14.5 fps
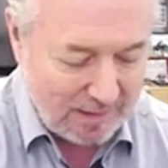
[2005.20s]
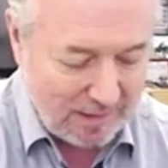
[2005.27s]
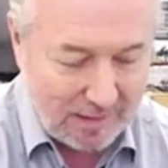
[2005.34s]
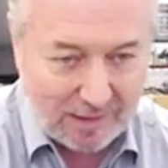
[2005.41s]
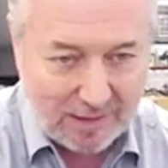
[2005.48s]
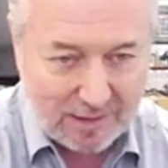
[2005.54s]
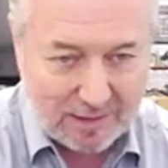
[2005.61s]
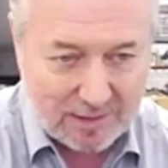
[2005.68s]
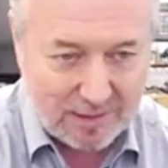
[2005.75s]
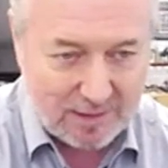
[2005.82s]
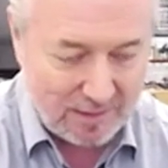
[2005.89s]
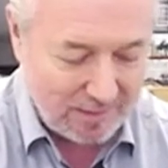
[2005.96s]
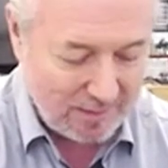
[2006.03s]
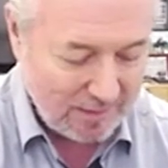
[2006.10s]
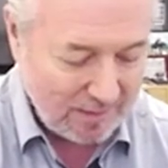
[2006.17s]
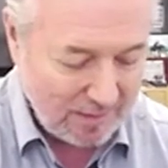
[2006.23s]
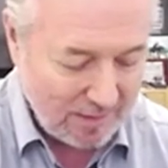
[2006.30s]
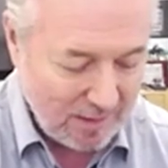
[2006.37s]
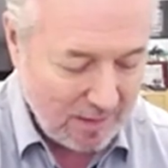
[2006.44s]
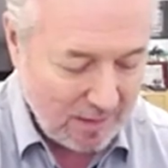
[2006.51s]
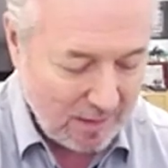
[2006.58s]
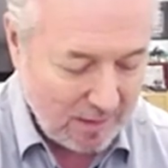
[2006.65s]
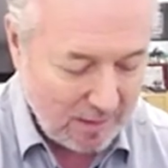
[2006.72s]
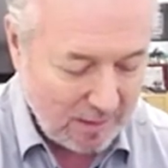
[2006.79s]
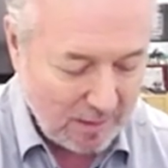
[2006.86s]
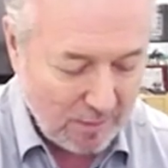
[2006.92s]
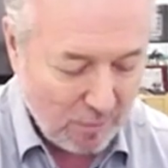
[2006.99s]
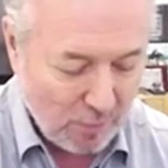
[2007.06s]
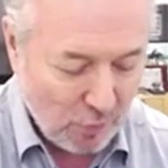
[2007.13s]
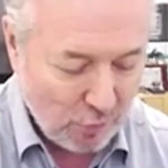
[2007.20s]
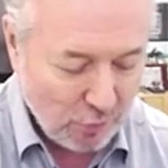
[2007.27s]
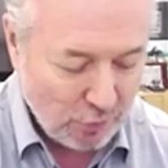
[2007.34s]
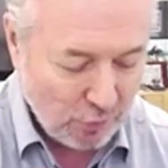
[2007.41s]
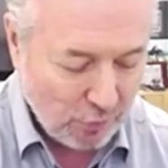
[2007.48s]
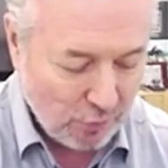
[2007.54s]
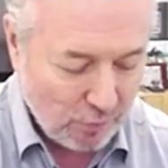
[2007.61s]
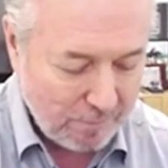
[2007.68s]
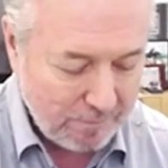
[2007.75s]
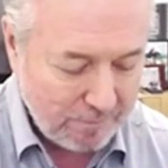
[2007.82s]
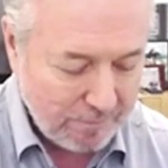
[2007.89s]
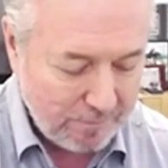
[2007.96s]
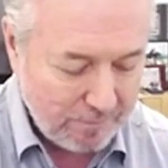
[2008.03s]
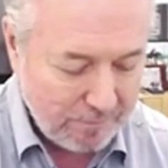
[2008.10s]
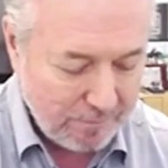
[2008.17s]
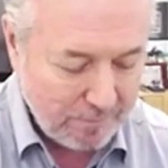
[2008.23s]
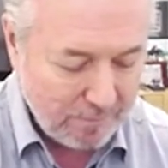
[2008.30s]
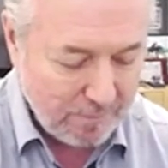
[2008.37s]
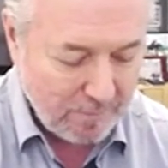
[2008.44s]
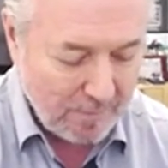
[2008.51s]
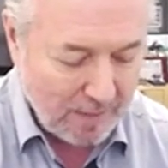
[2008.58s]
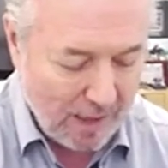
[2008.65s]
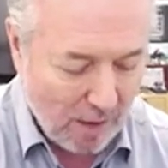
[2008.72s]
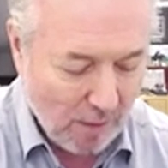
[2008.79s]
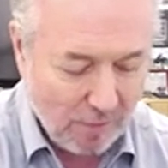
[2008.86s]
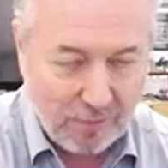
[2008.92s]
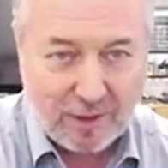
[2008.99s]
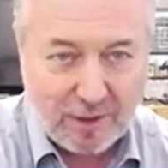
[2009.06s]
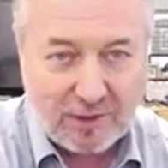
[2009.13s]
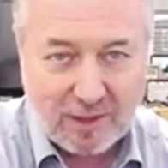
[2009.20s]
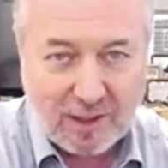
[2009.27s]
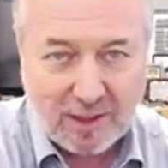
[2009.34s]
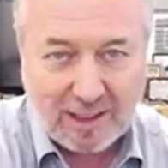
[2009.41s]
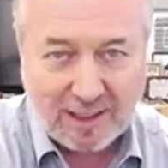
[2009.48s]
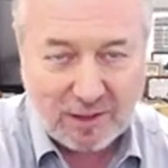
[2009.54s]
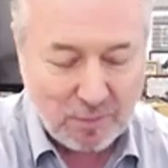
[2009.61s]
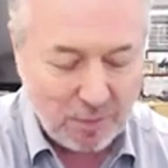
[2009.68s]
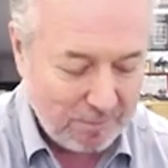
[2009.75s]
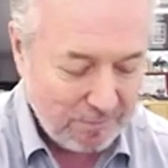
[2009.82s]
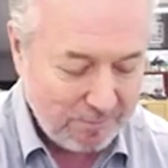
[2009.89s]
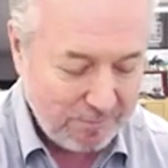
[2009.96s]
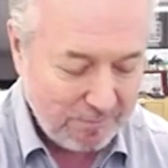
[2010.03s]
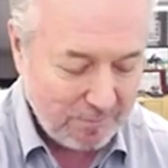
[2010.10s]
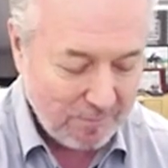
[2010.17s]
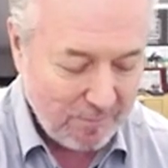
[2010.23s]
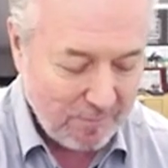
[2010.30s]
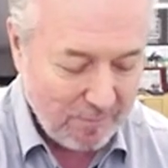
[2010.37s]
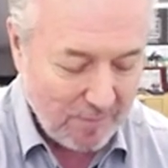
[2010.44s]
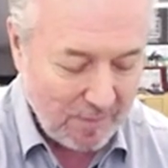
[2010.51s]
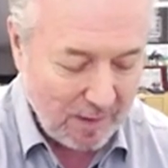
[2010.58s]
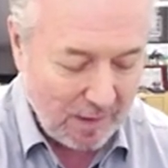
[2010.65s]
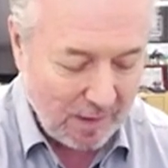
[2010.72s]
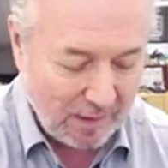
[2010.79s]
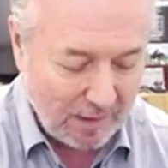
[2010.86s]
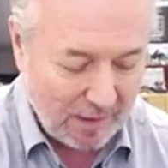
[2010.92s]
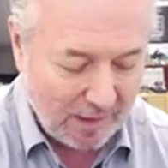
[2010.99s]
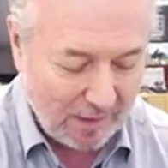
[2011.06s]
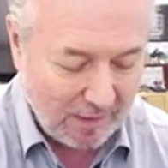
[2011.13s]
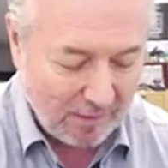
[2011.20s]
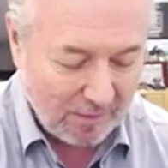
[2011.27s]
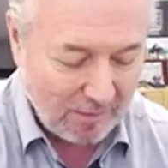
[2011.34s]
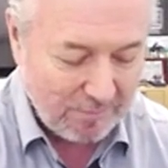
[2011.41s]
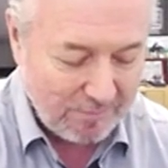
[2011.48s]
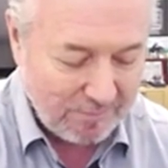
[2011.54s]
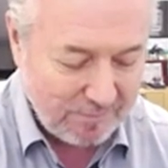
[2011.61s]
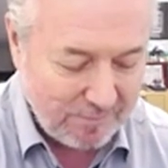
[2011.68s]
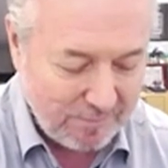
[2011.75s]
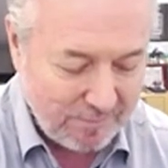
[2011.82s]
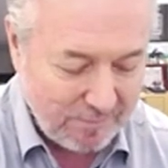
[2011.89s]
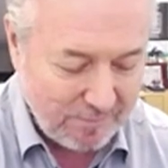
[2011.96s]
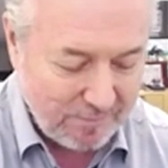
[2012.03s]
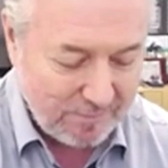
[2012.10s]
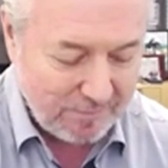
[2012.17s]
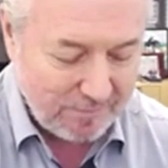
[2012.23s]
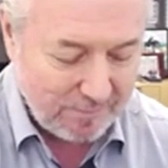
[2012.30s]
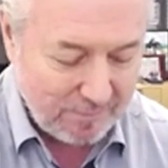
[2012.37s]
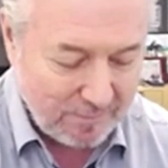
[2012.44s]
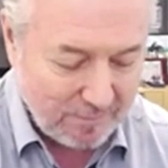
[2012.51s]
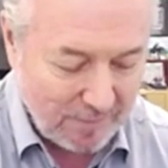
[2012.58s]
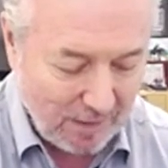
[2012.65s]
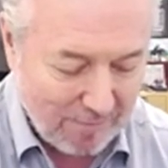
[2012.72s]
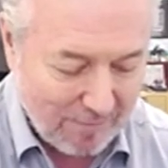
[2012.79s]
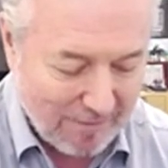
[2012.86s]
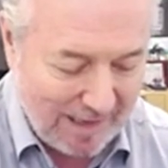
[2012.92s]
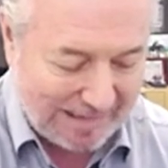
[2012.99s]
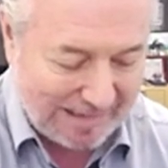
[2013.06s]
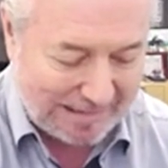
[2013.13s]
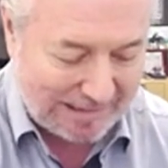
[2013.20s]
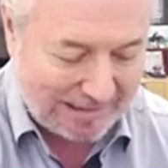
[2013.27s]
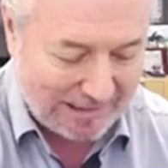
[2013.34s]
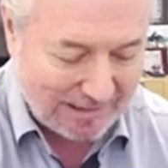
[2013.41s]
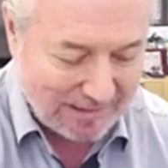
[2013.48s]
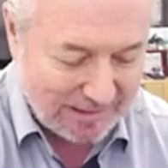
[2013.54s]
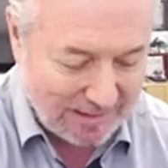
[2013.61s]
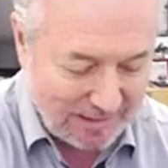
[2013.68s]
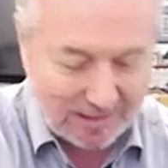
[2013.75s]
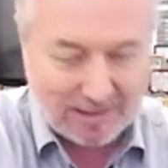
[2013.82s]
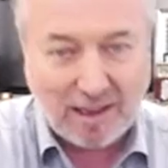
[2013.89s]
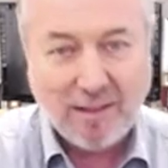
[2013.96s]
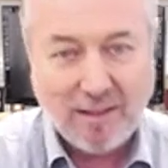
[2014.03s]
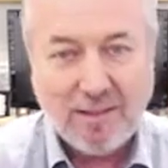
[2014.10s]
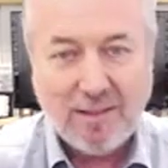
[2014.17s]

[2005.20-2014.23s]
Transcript: Yes. Bonjour, our French collectible in Kendall. All right. Ya está.